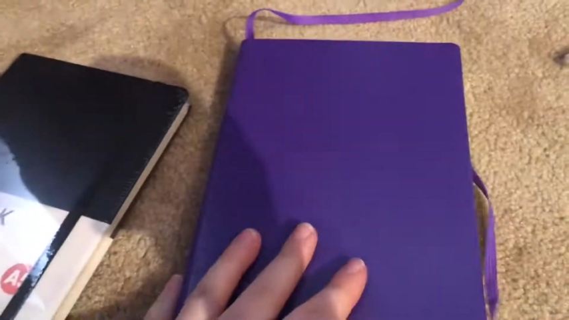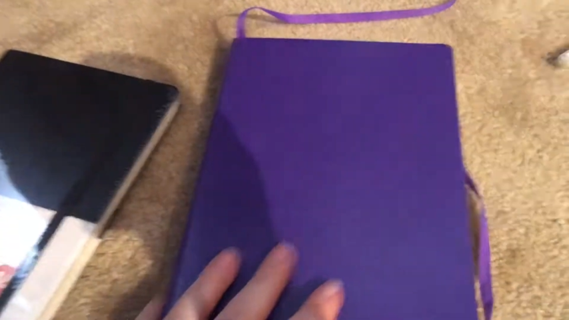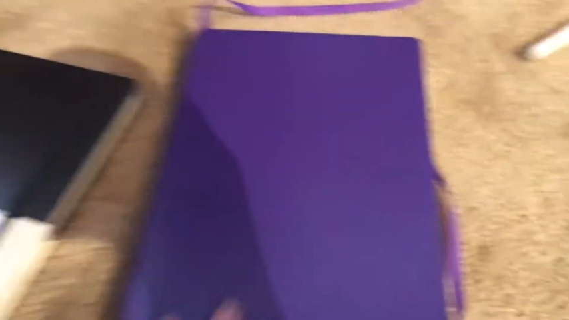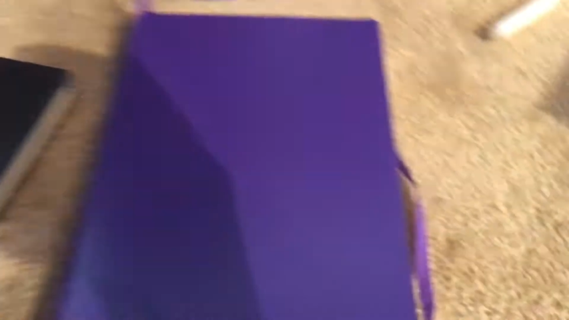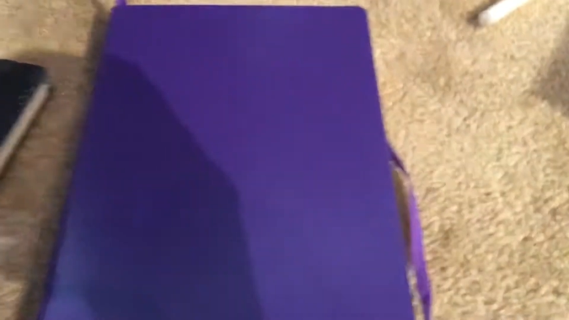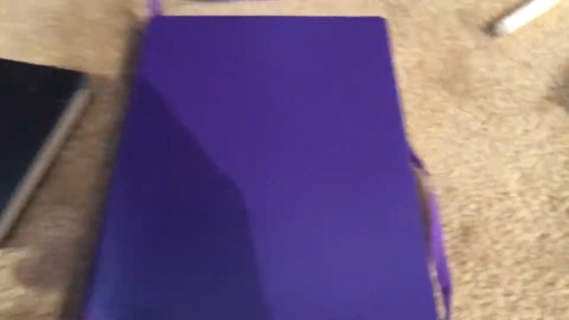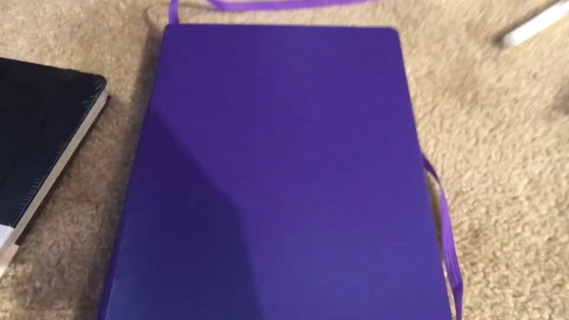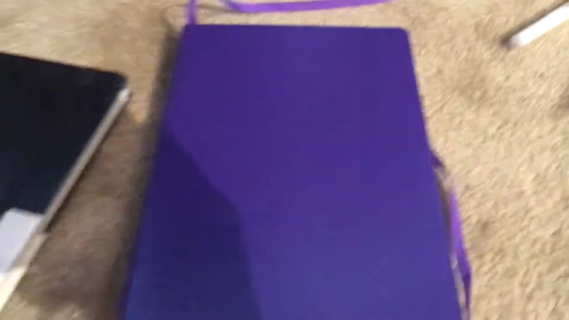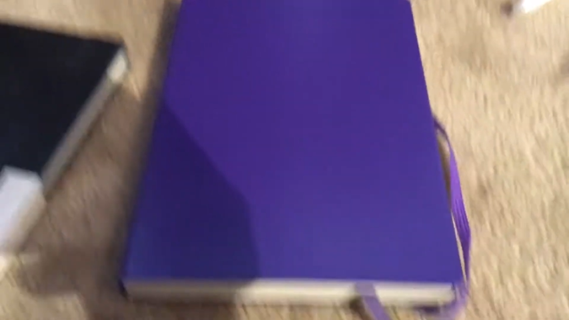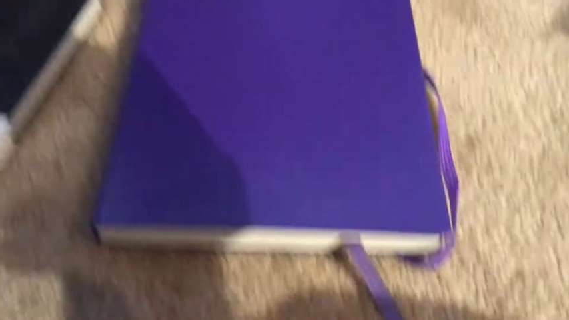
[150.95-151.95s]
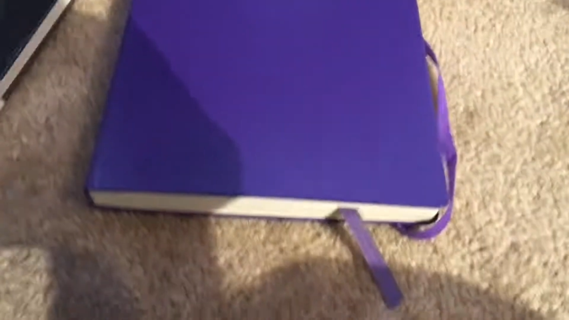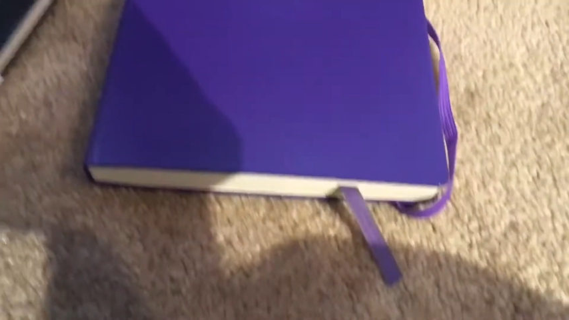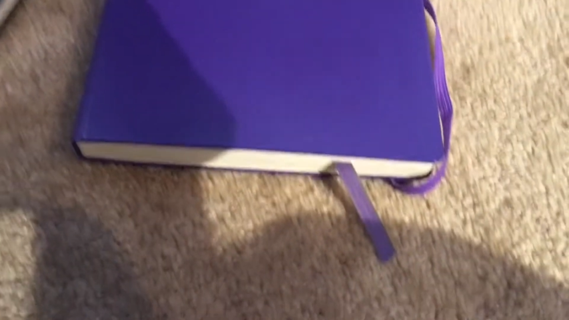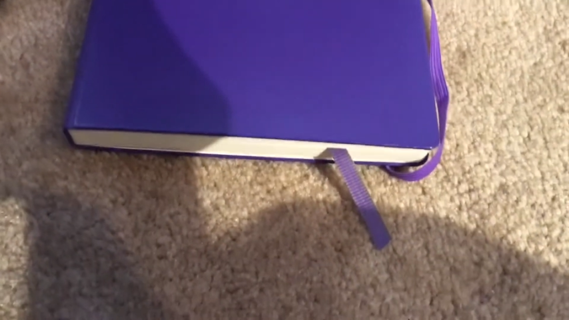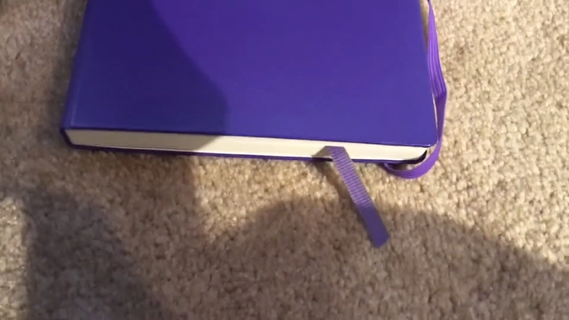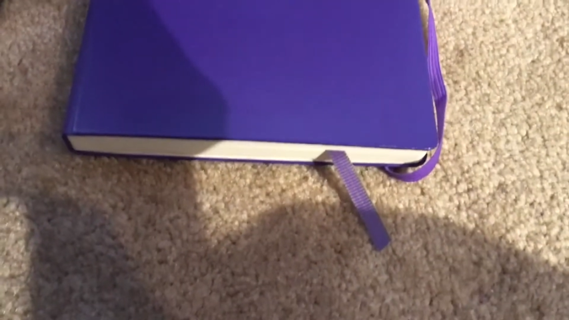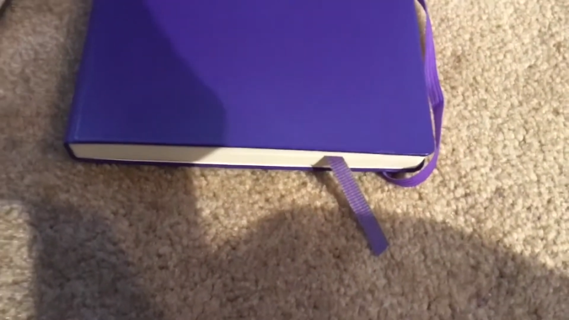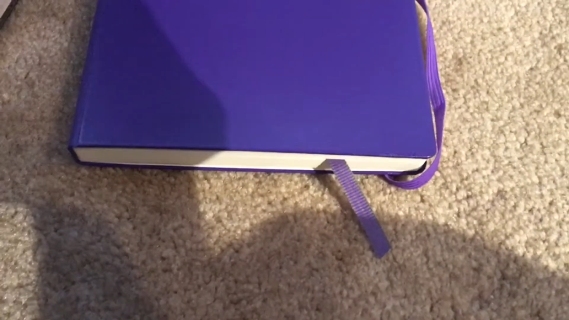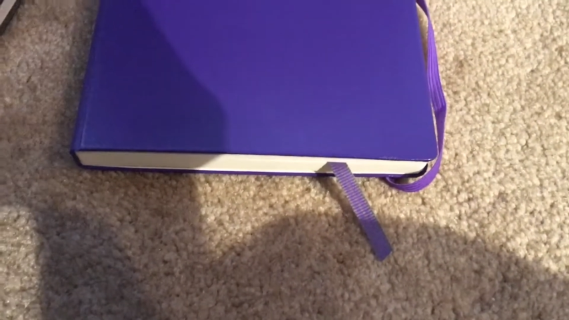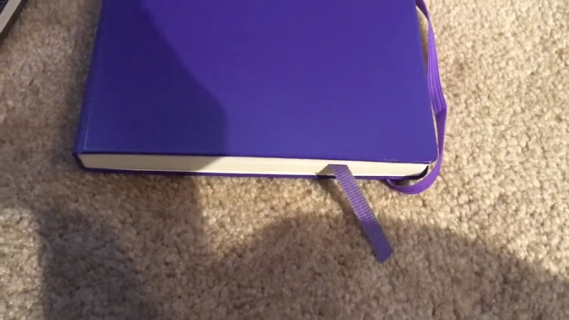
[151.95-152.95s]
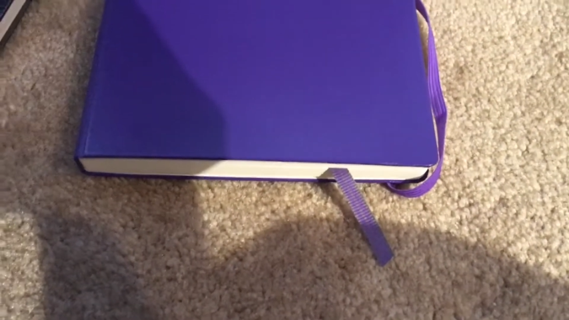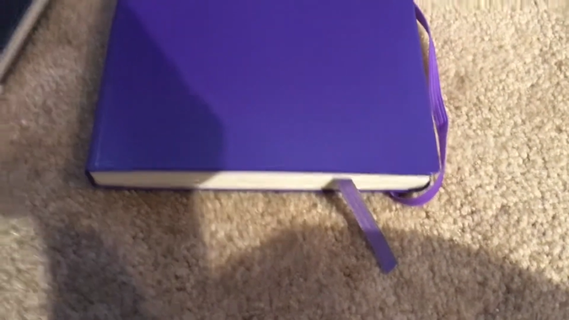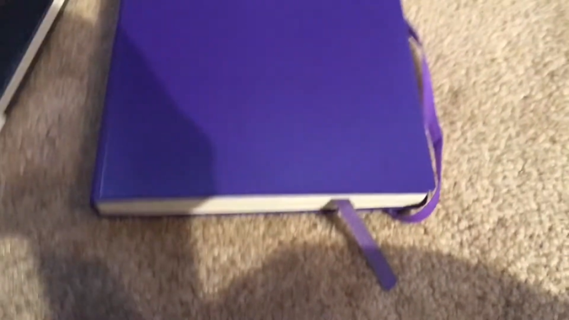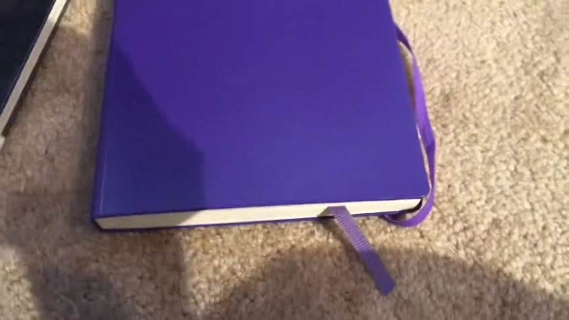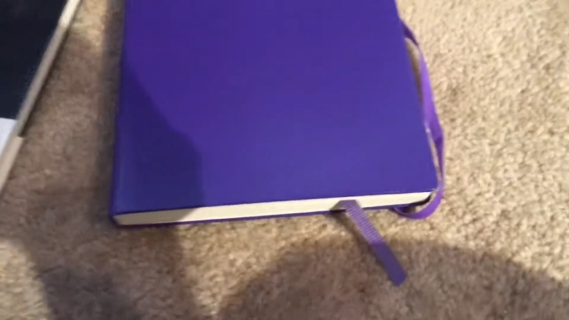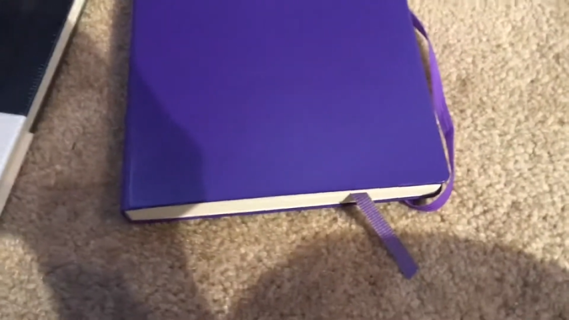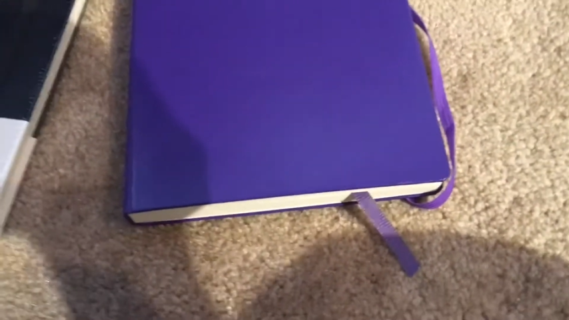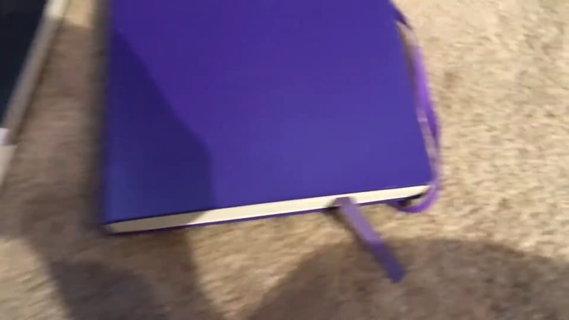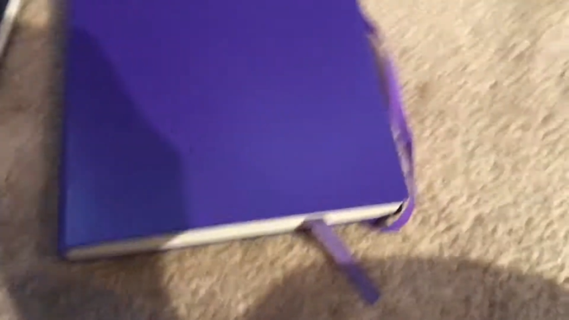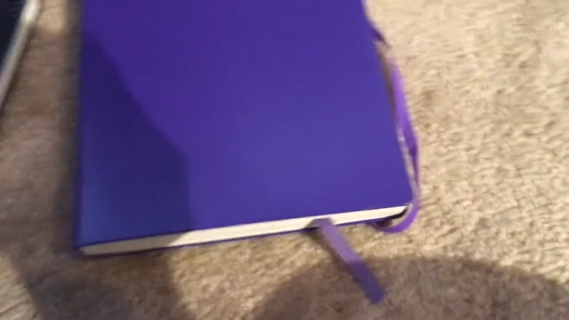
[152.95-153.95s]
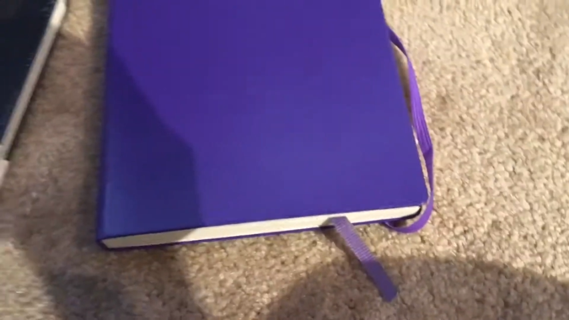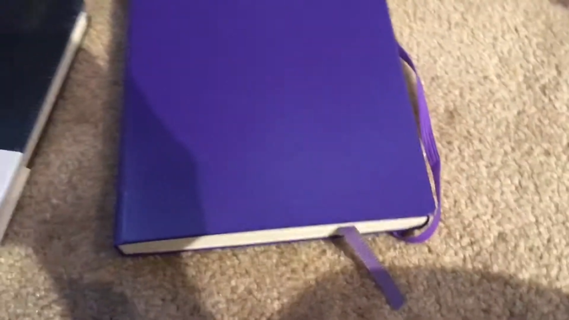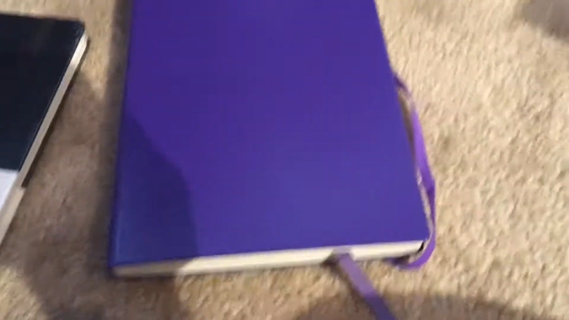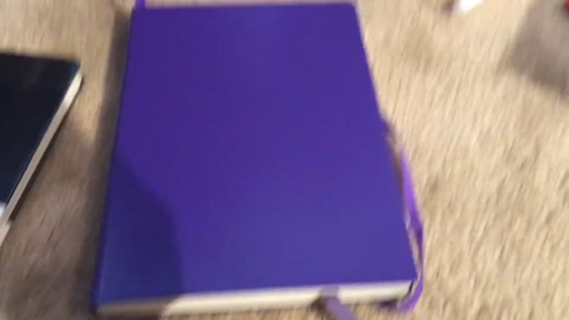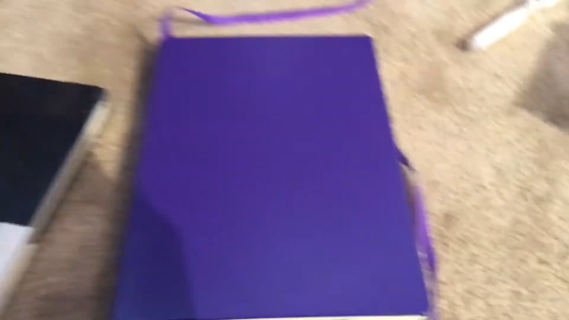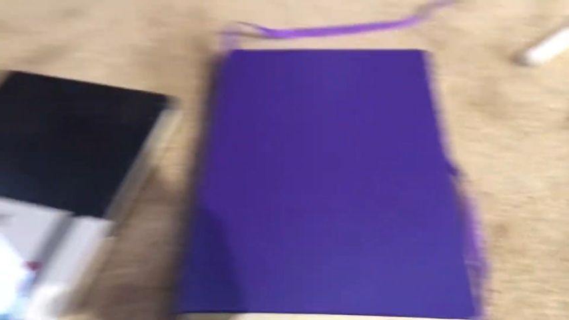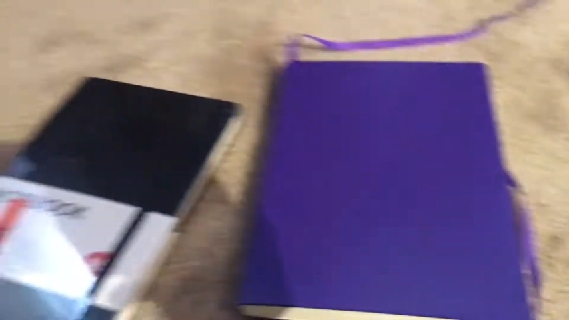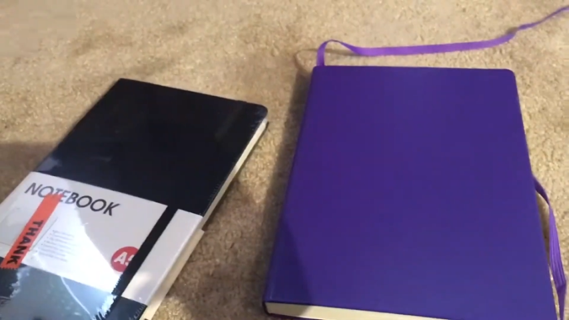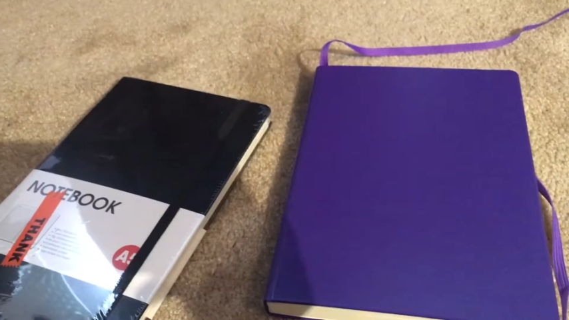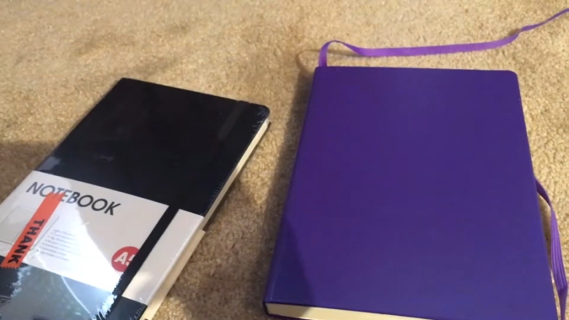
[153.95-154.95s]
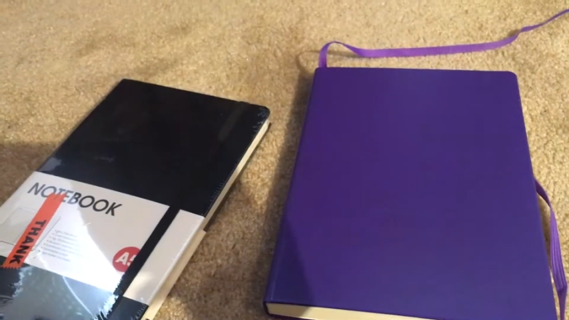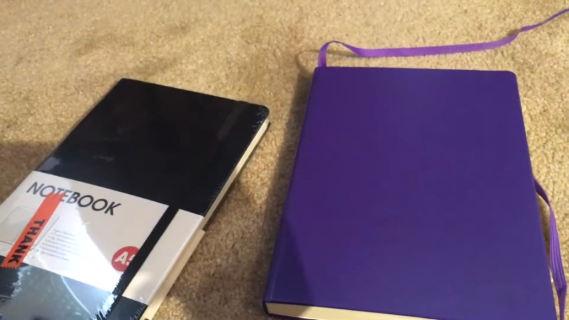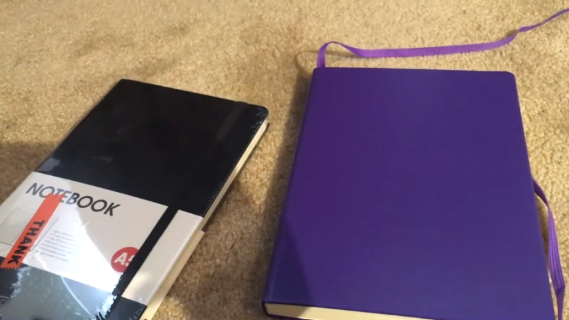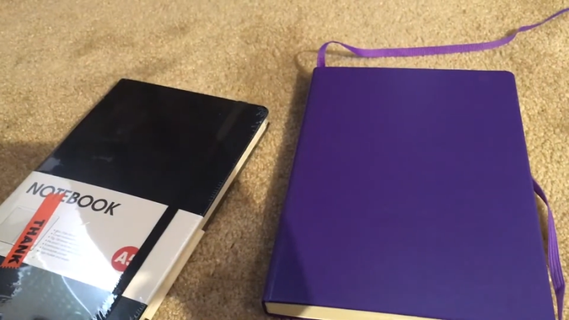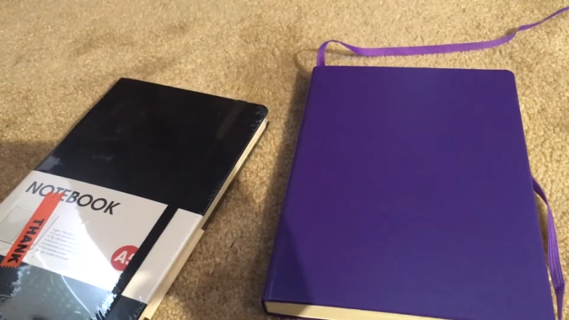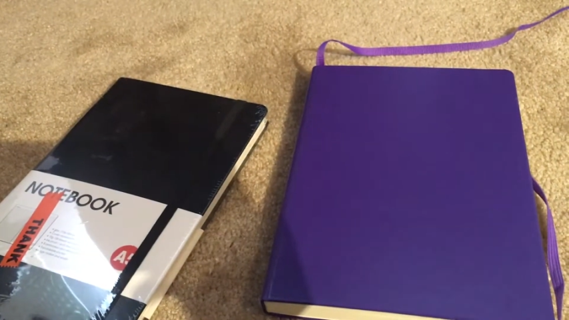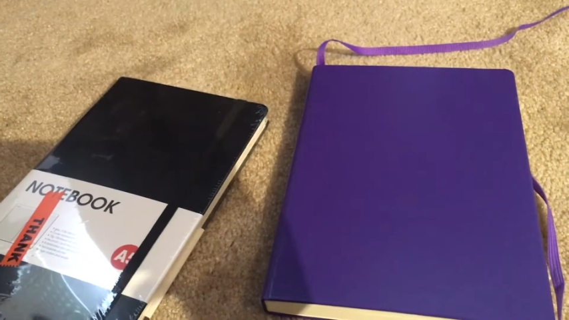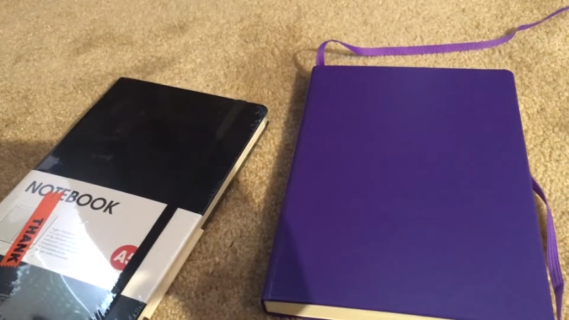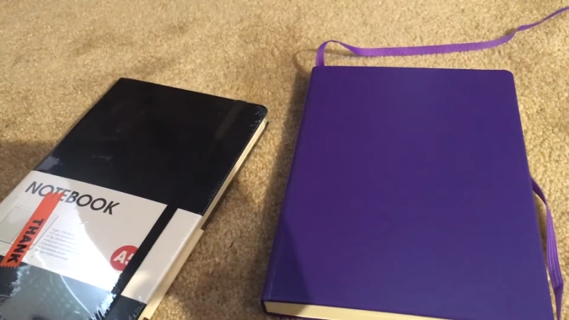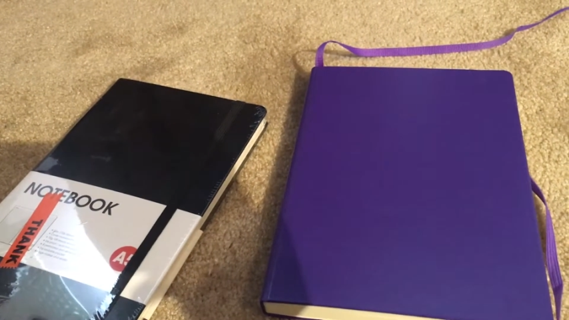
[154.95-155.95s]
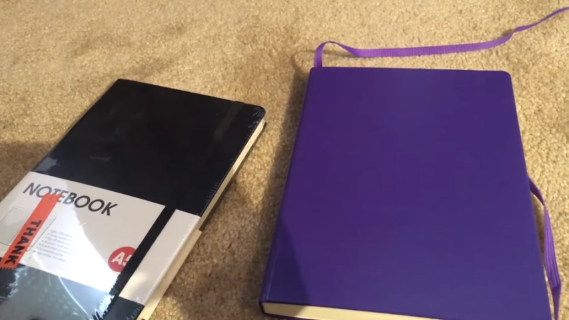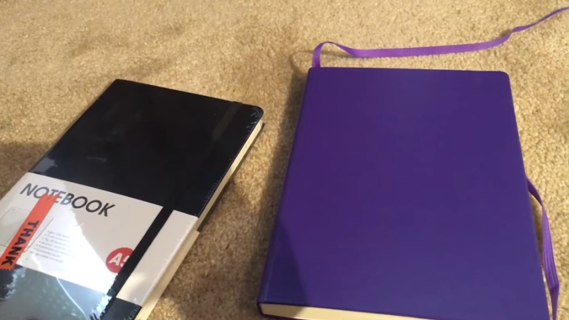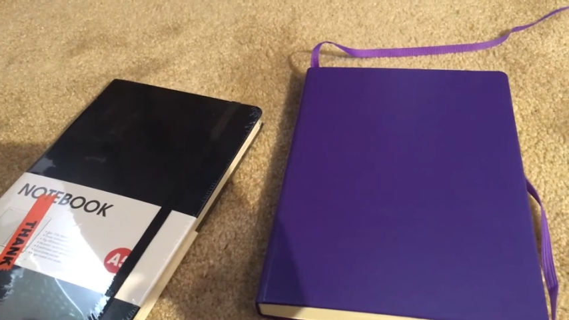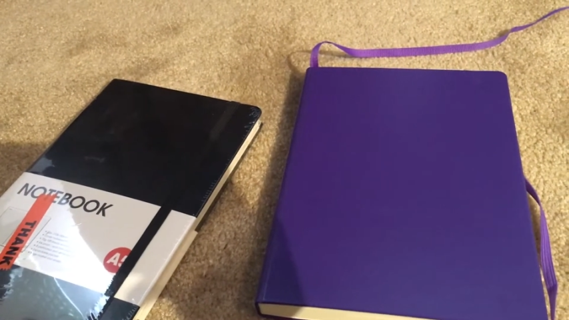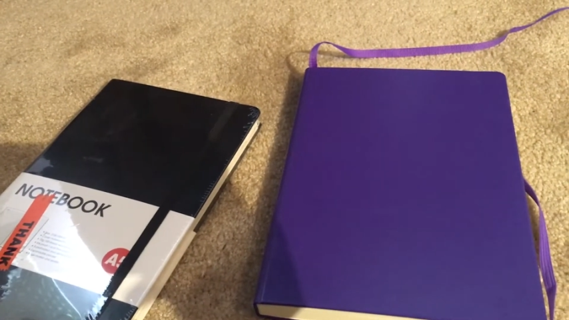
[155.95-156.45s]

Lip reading: No face is visible, so there are no lips to read.